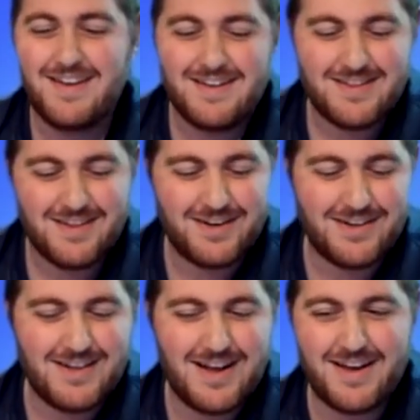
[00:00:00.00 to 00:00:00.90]

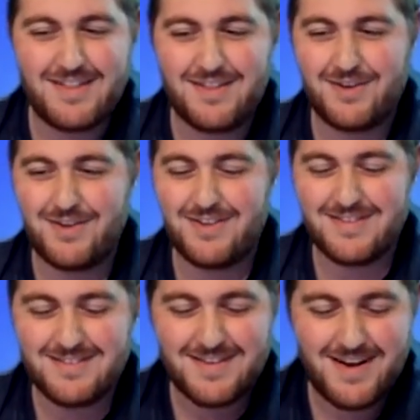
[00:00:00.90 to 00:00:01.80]
little
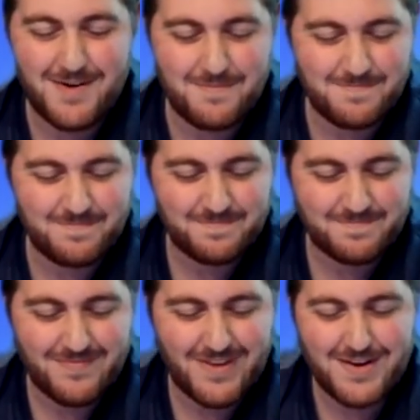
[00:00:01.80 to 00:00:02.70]

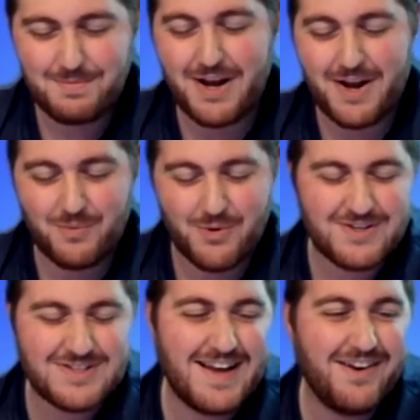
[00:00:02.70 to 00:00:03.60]
you play on
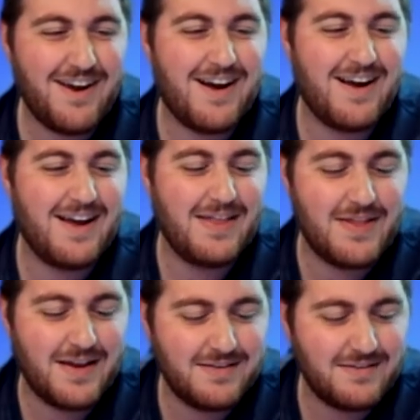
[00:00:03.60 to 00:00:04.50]
words there. And
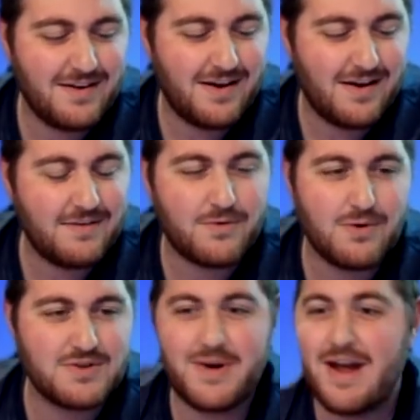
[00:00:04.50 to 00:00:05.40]
then of
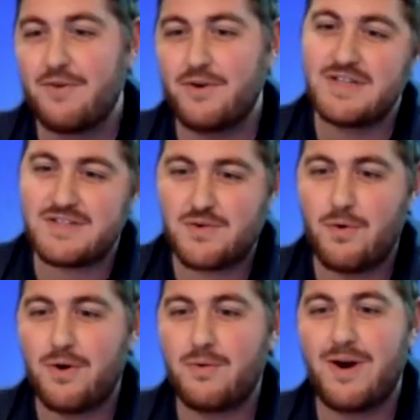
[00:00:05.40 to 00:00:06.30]
course we have our
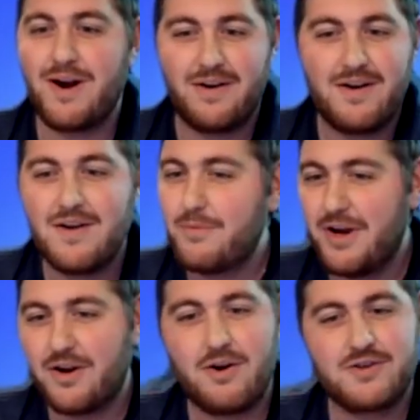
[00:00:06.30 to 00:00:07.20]
Discord, where we
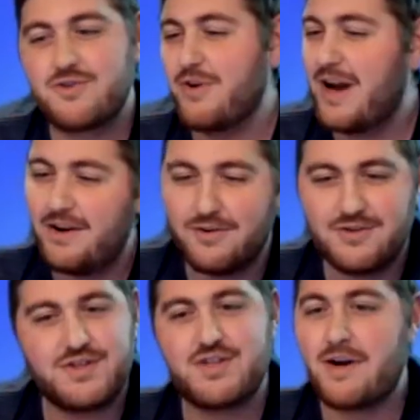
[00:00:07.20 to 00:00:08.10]
encourage creators
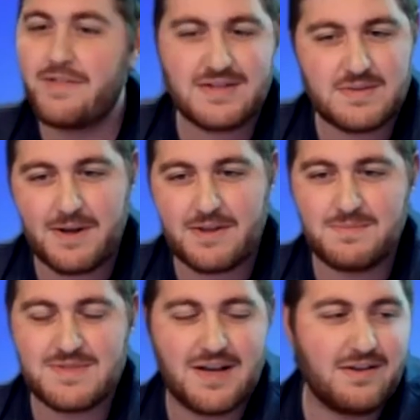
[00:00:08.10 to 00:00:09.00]
to share things about
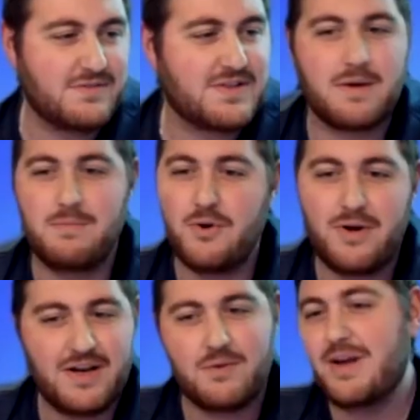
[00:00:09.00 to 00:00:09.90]
themselves, the
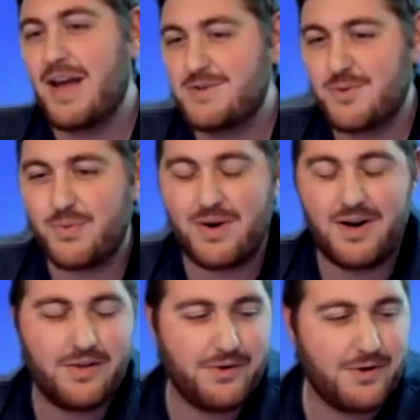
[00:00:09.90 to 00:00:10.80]
community to engage with one
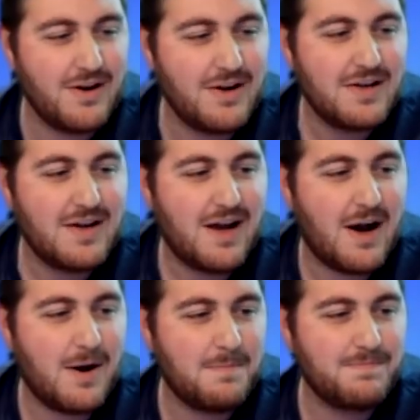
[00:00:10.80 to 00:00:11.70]
another.
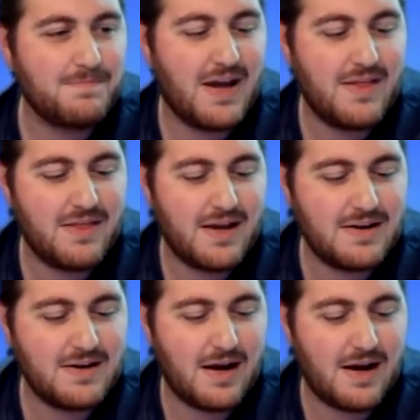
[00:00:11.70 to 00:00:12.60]
And
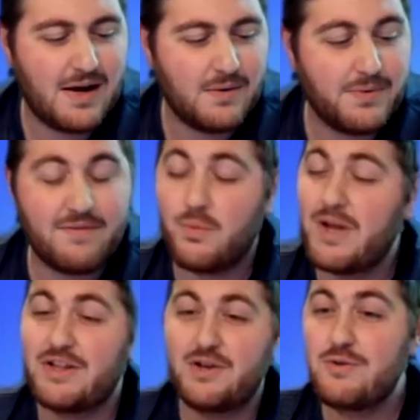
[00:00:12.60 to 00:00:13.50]
then we have a
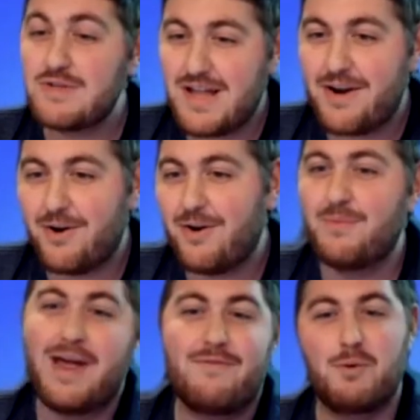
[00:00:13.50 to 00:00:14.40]
weekly newsletter, and
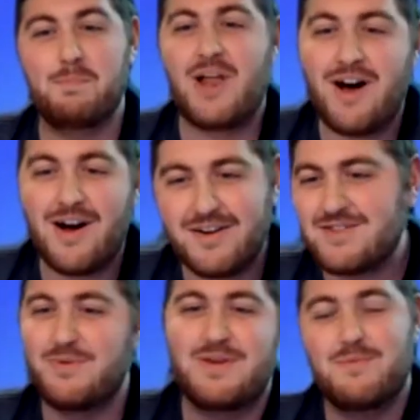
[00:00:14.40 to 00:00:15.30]
we have our blogs.
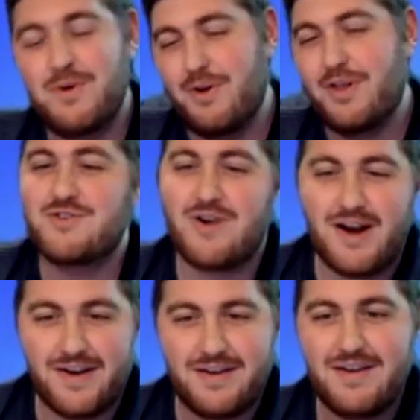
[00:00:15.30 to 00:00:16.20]
So we really try
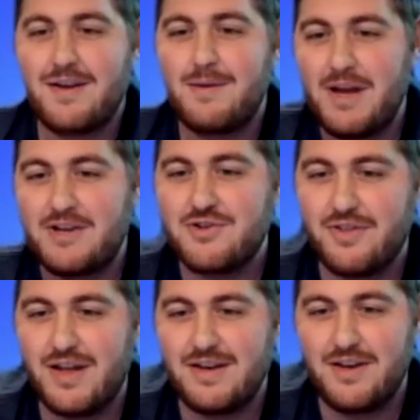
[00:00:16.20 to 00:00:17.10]
to make sure
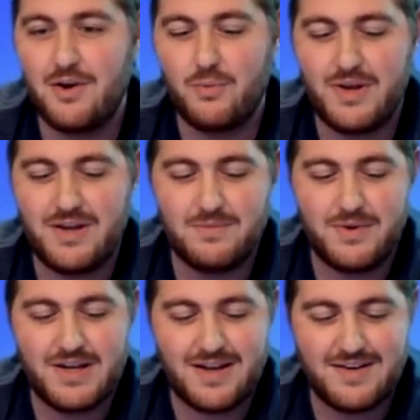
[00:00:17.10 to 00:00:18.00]
that
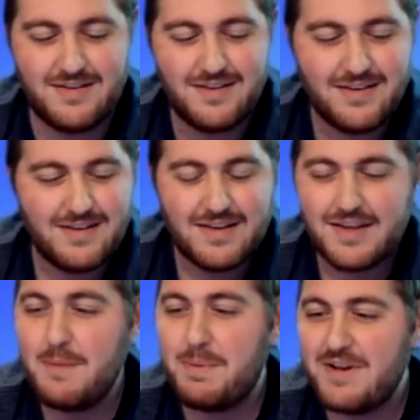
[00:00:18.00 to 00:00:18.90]
we can
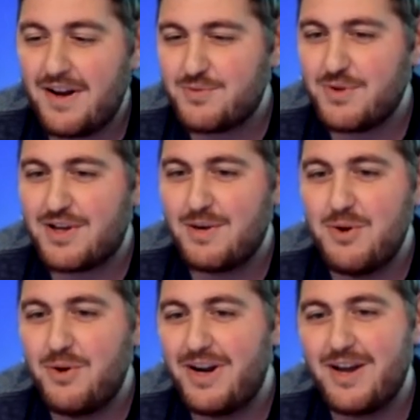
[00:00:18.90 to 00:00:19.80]
keep in touch with the
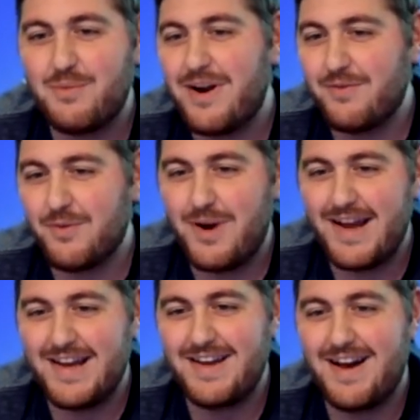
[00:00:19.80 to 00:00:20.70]
community in whatever
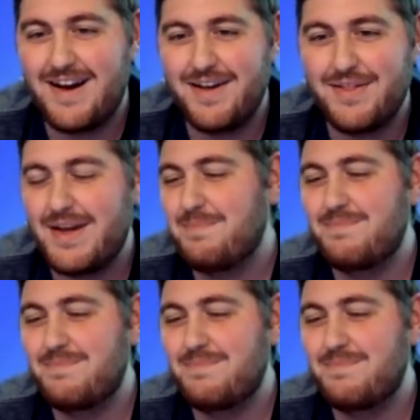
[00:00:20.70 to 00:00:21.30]
way they